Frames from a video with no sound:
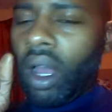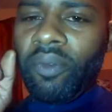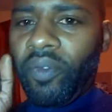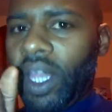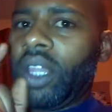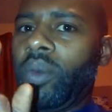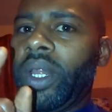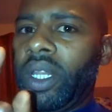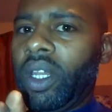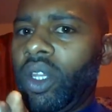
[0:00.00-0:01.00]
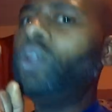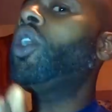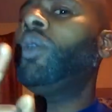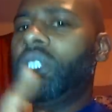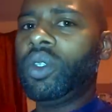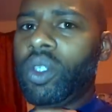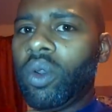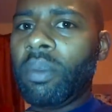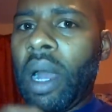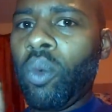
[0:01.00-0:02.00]
I'm figuring you know what you're
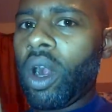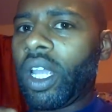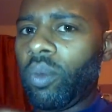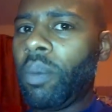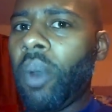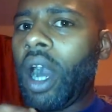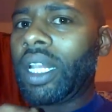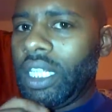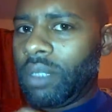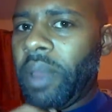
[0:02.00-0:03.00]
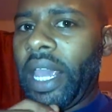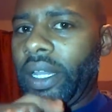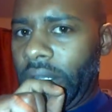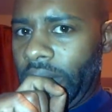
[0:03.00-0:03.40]
doing by working with Barclays Bank.